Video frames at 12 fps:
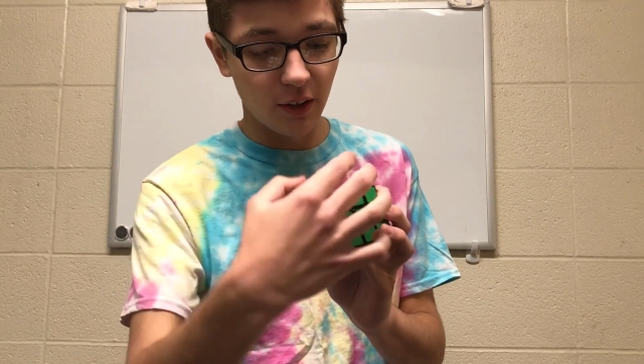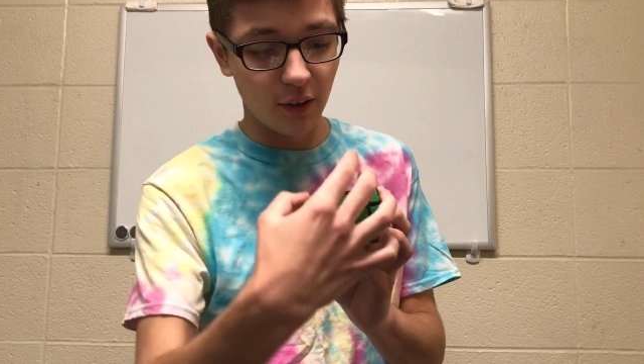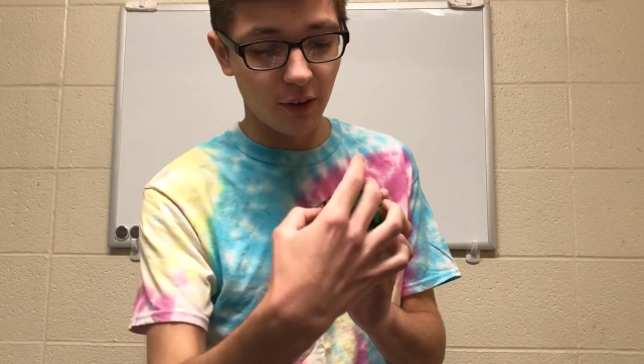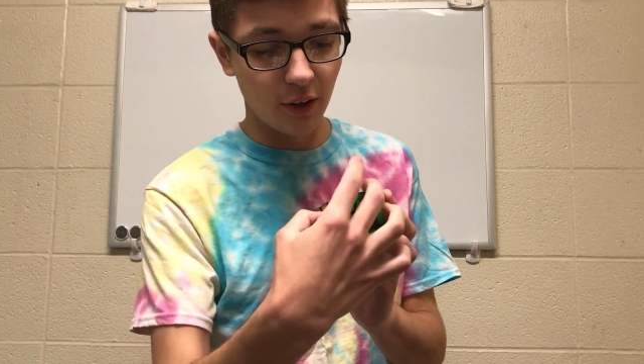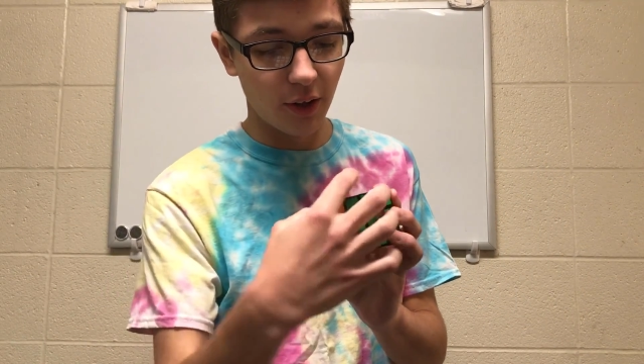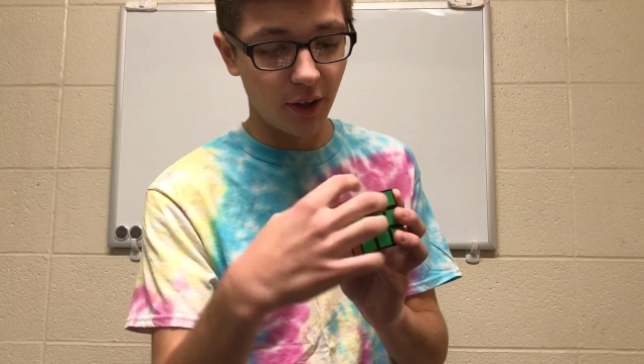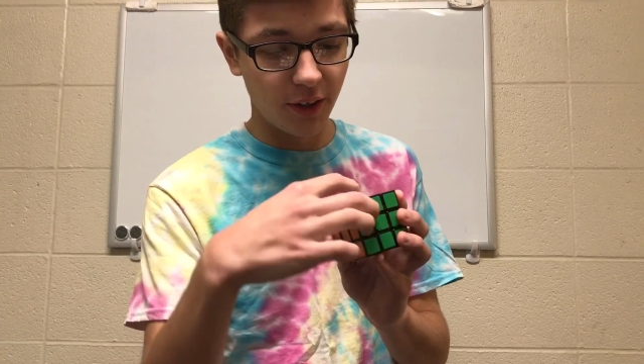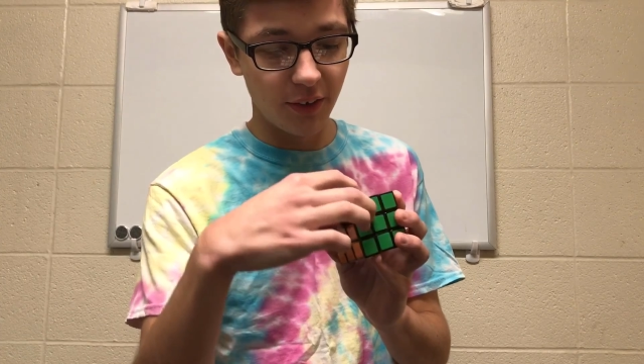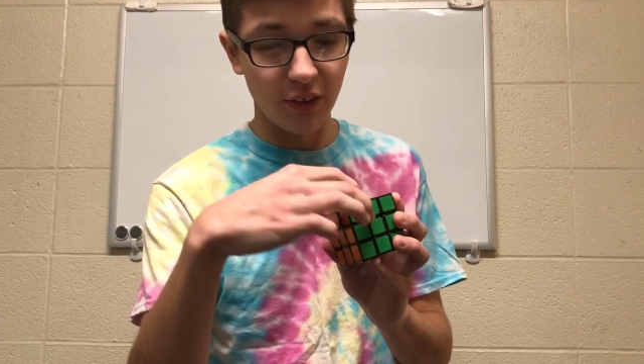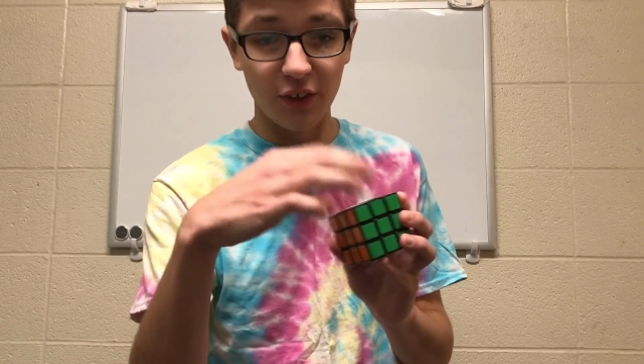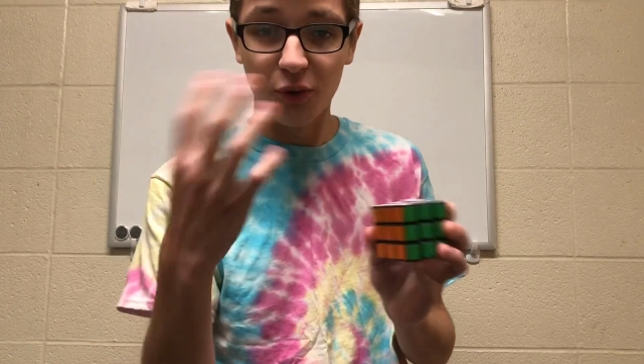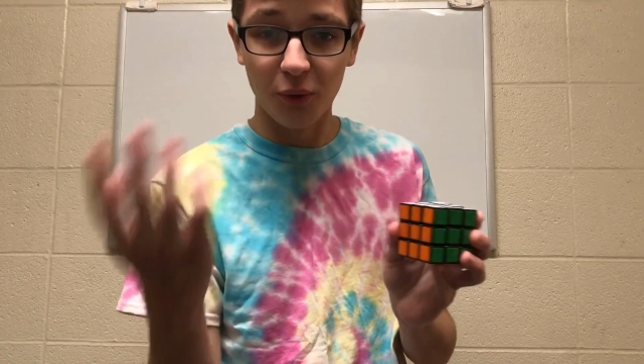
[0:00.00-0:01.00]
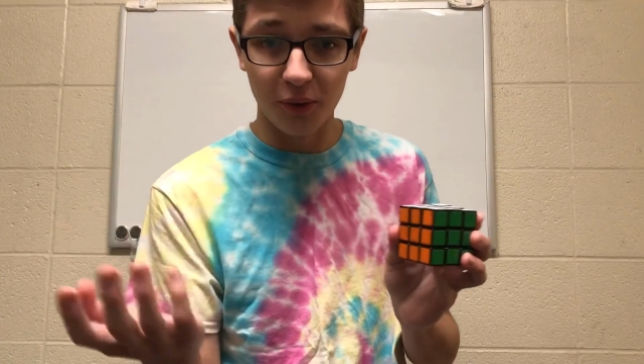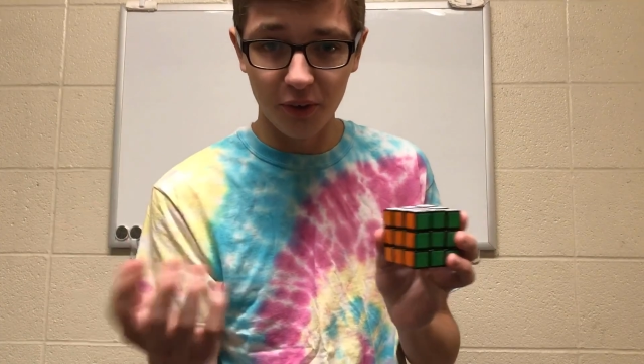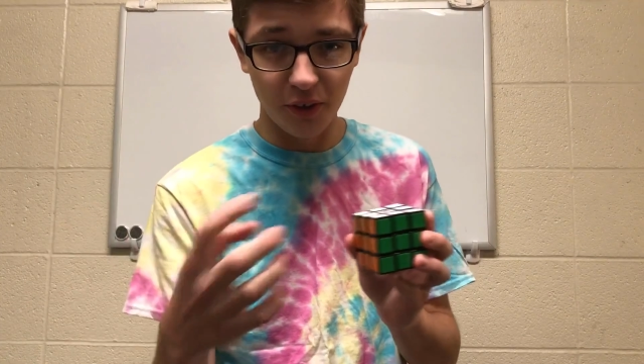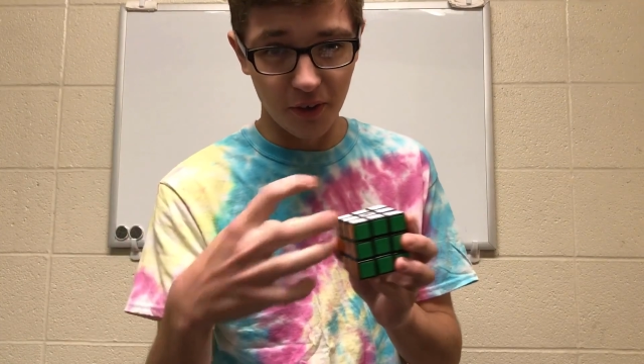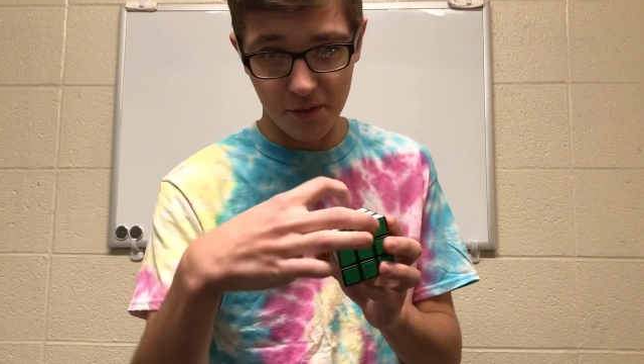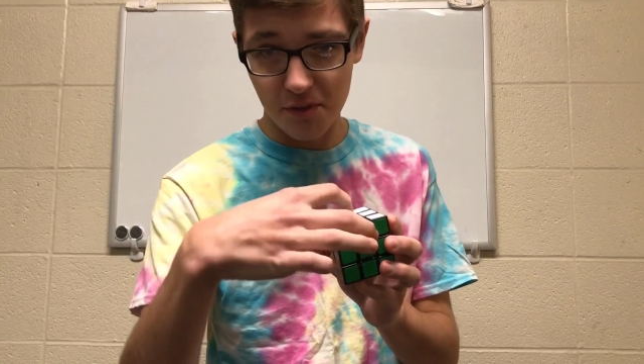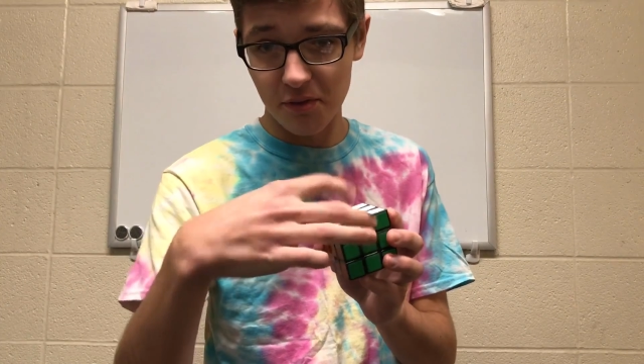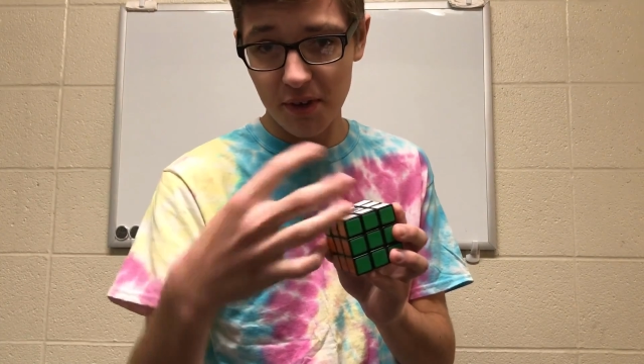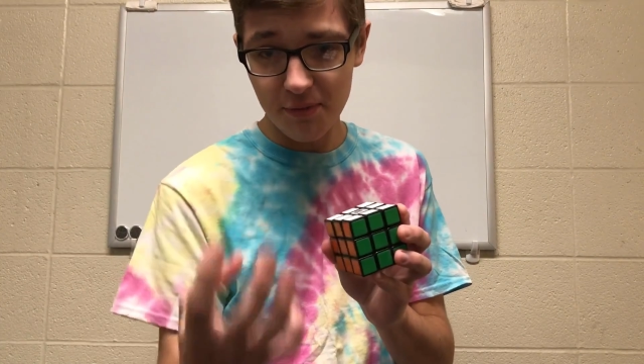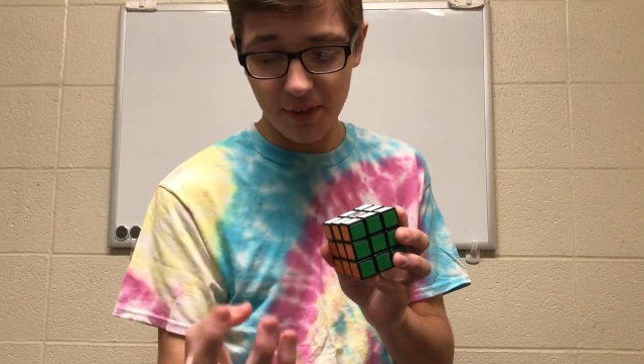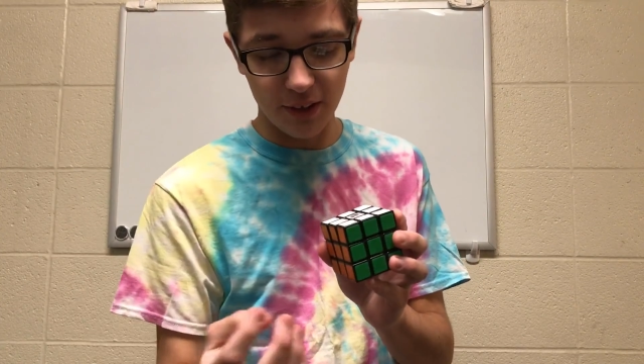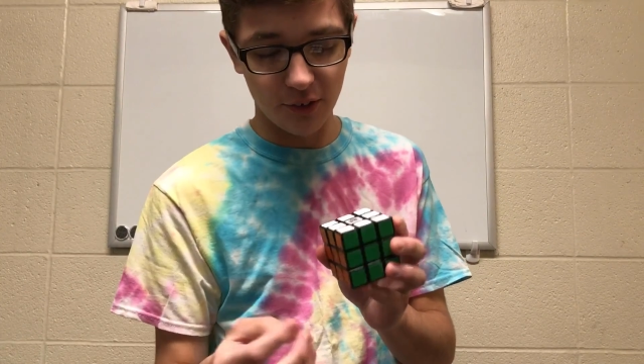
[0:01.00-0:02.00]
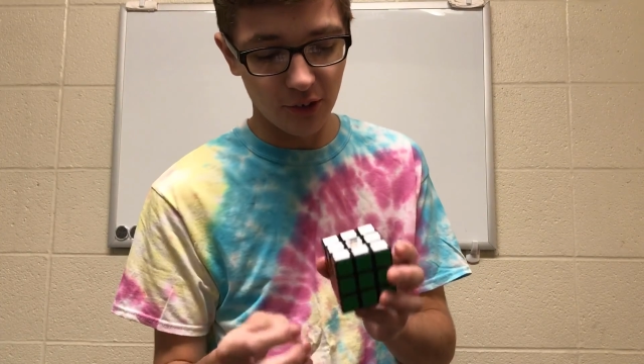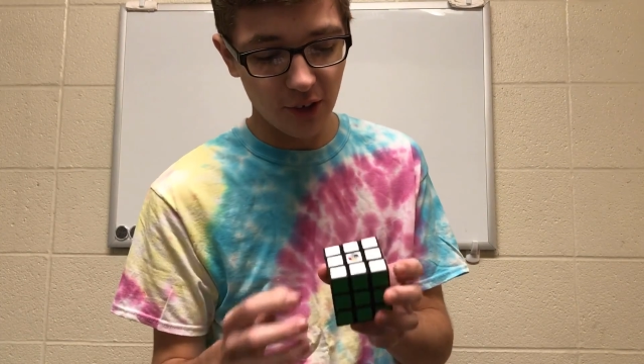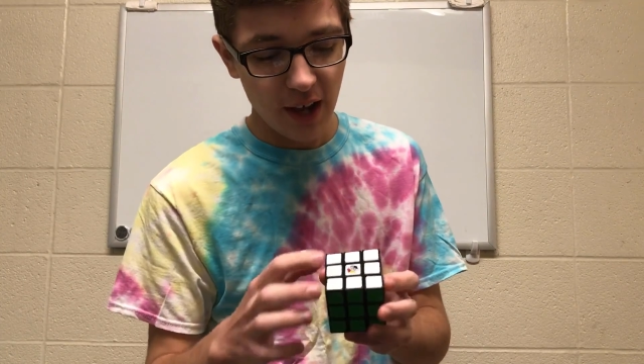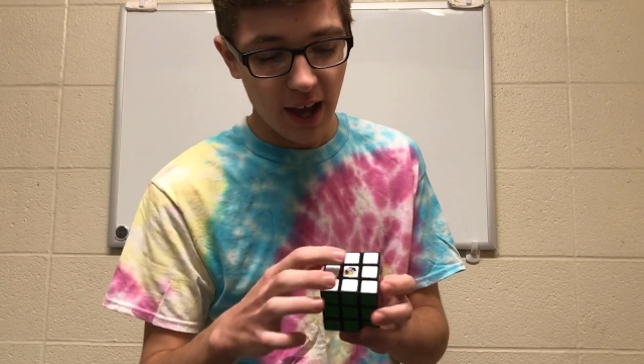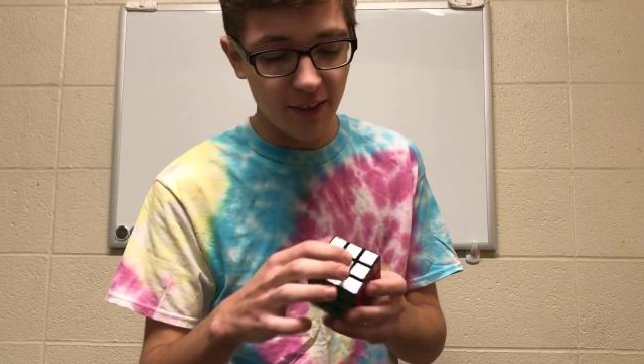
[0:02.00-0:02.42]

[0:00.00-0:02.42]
are on the corner of 3 faces.